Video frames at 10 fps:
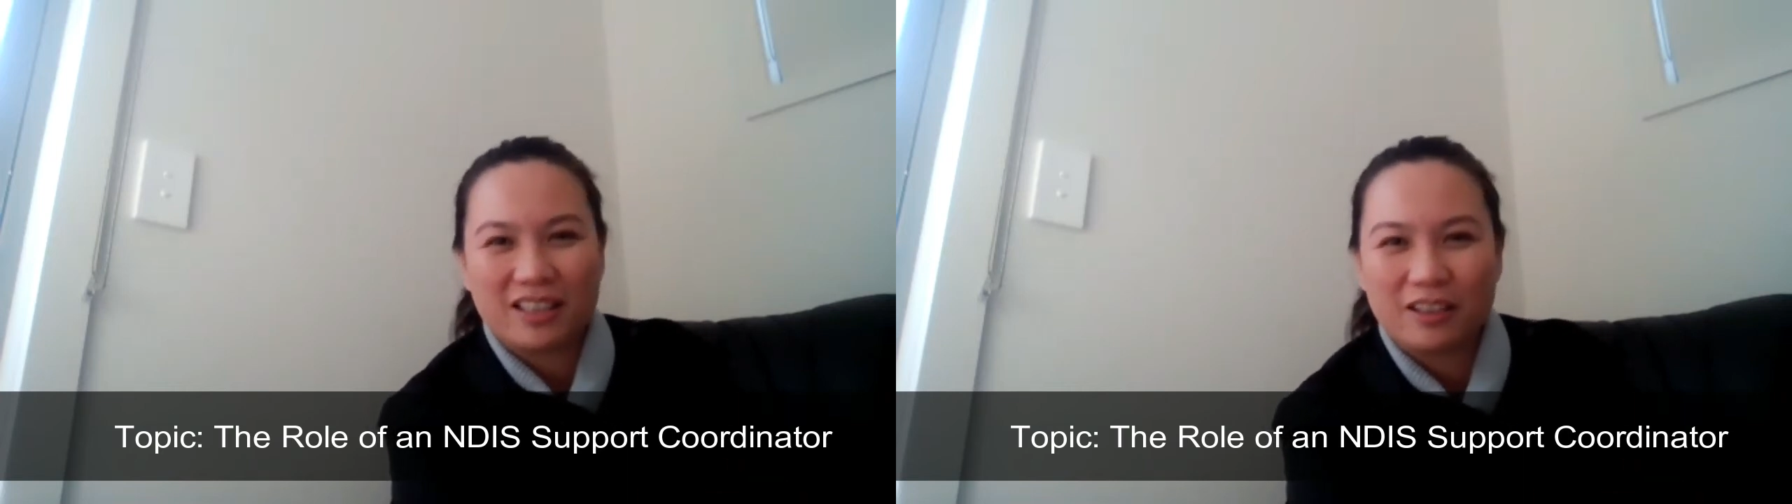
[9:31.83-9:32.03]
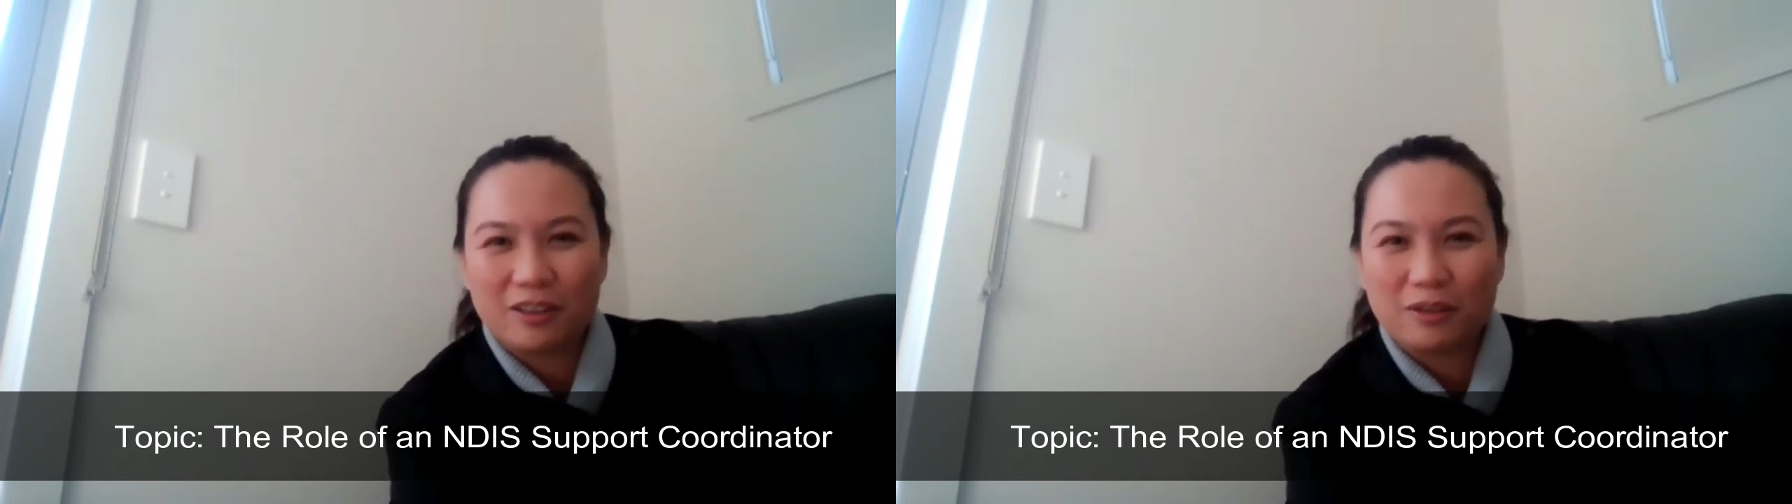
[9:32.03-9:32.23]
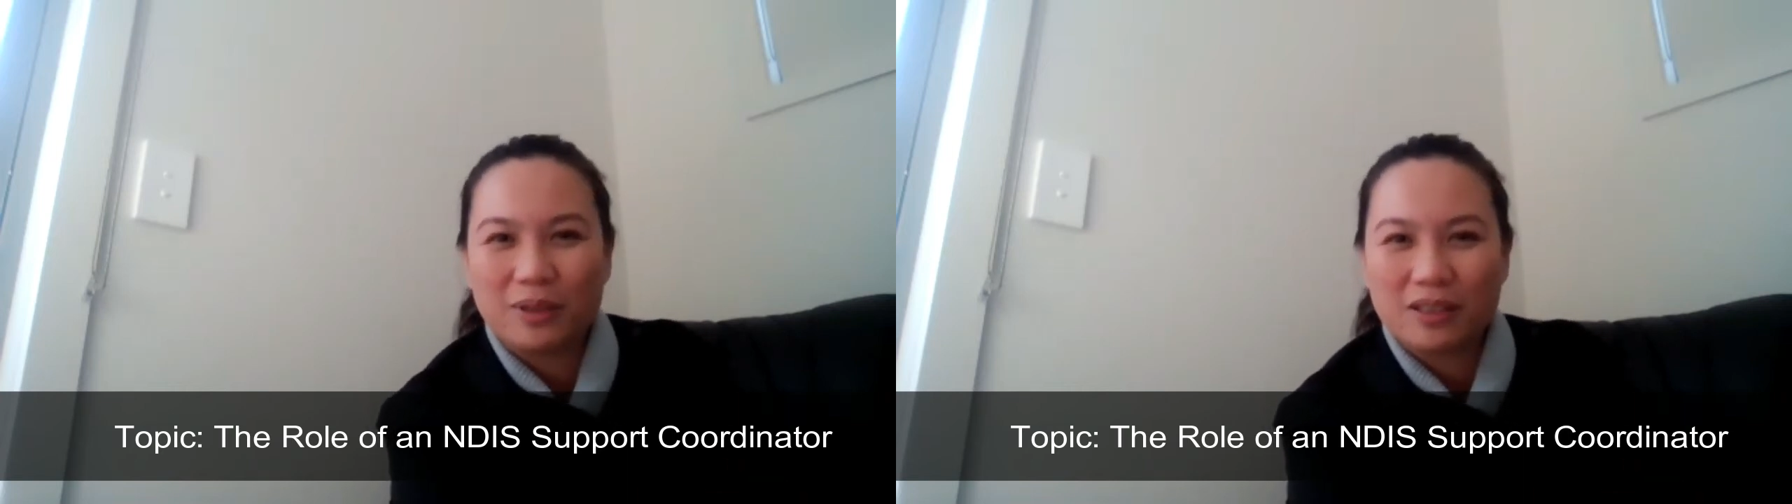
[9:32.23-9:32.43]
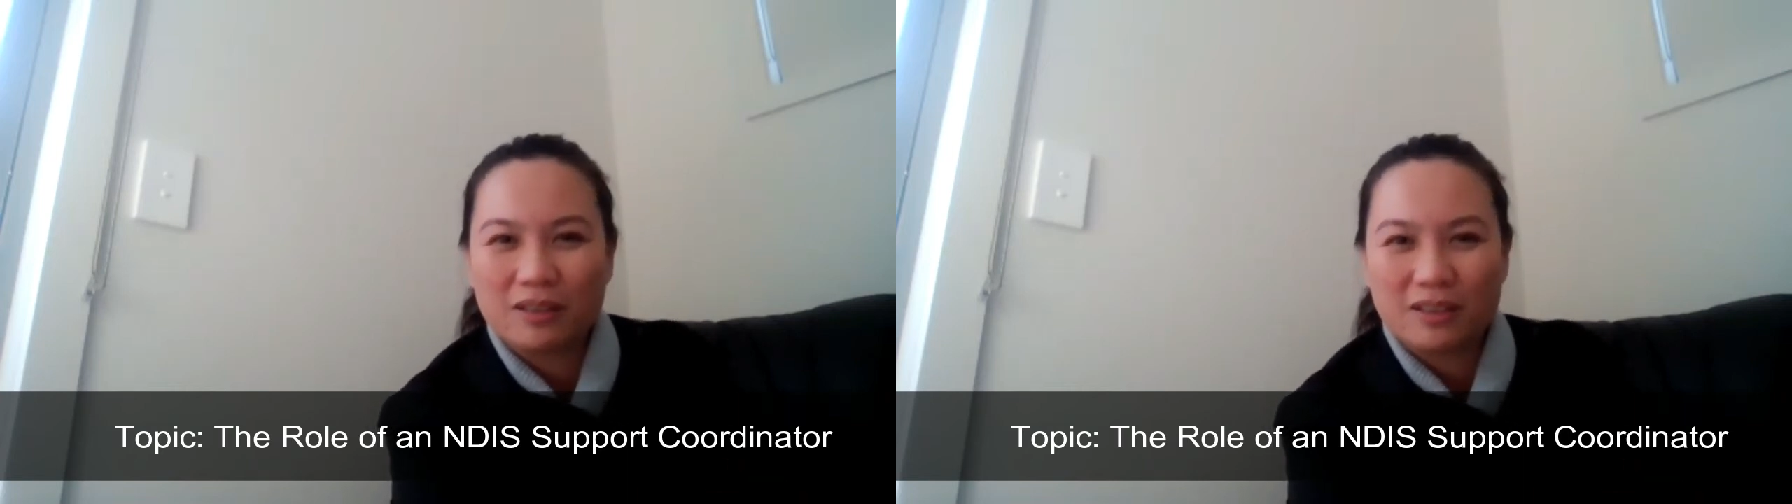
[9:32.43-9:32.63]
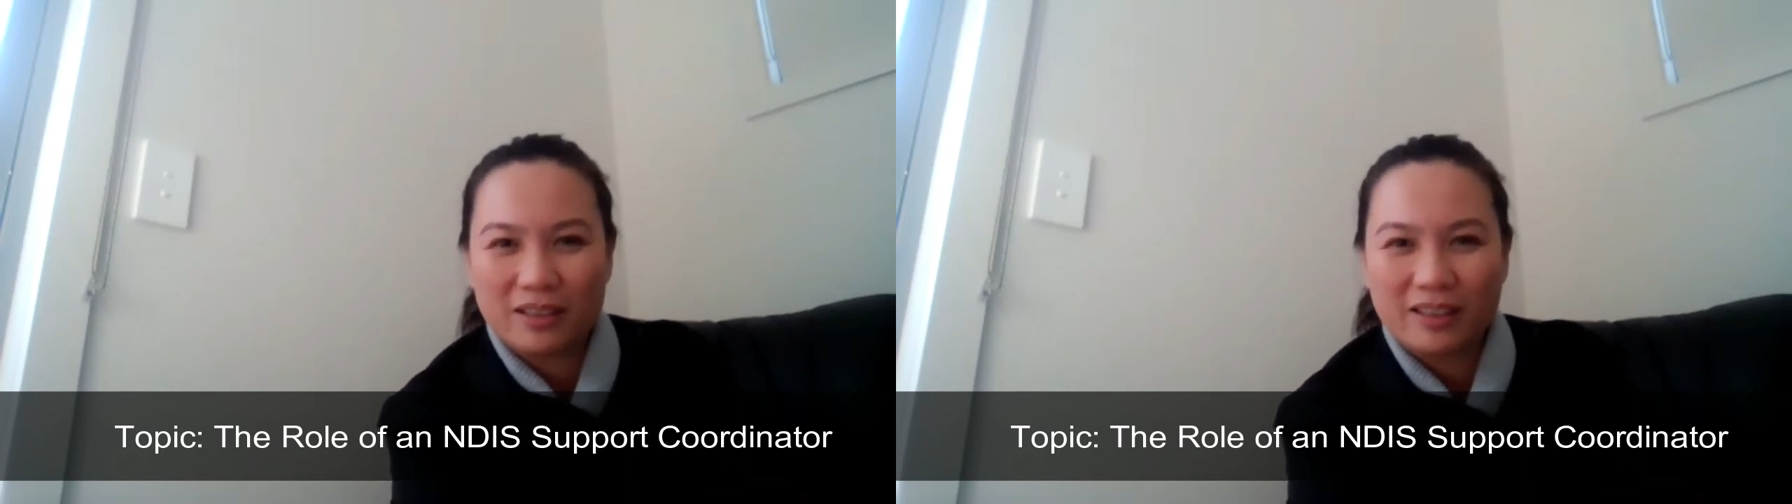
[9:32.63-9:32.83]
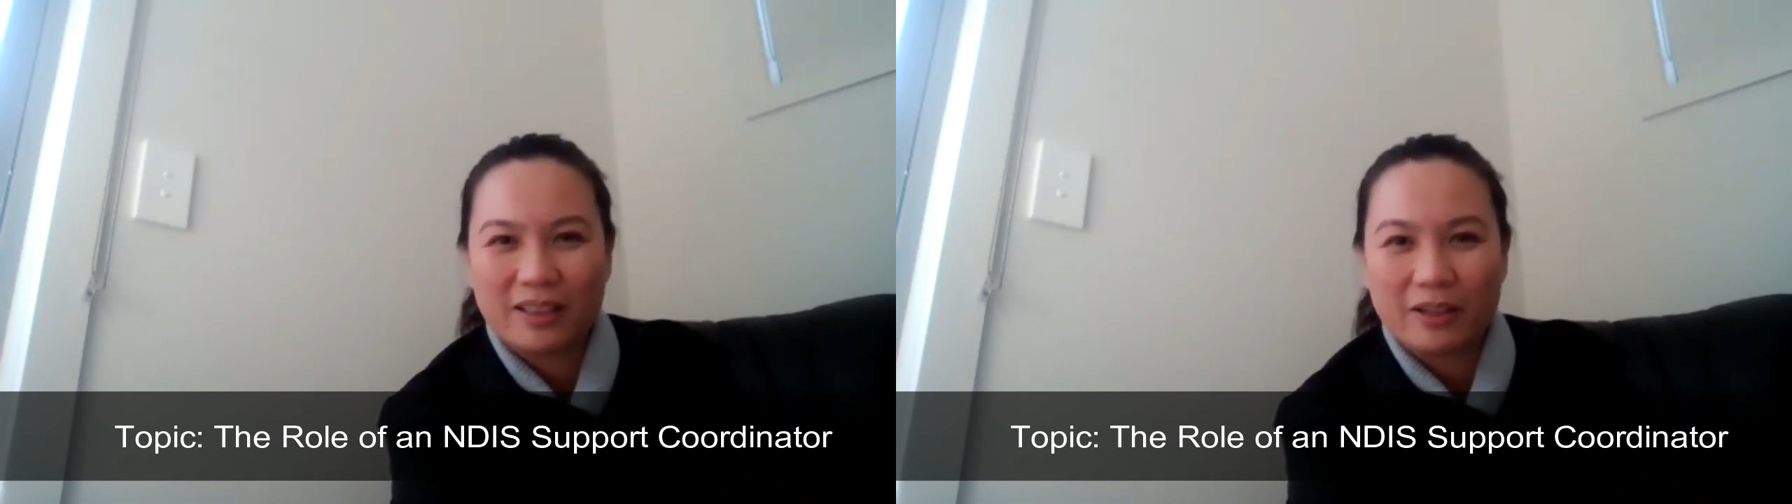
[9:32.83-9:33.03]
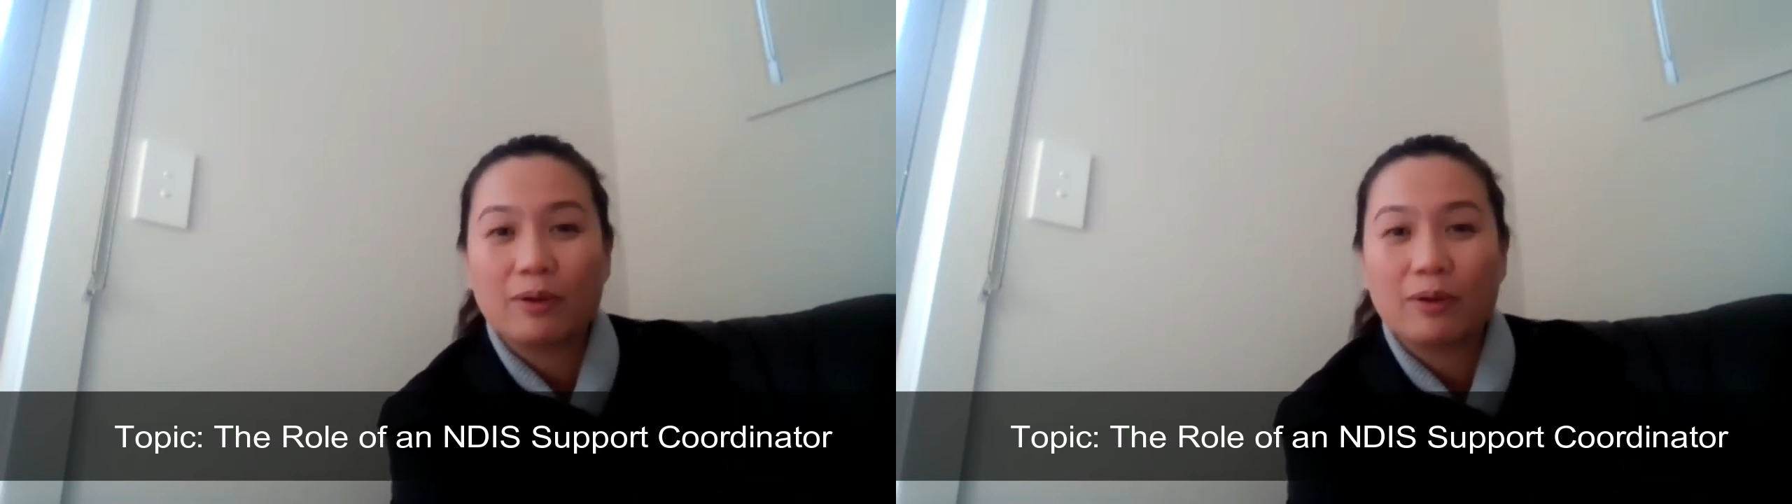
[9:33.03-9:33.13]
a little bit delayed.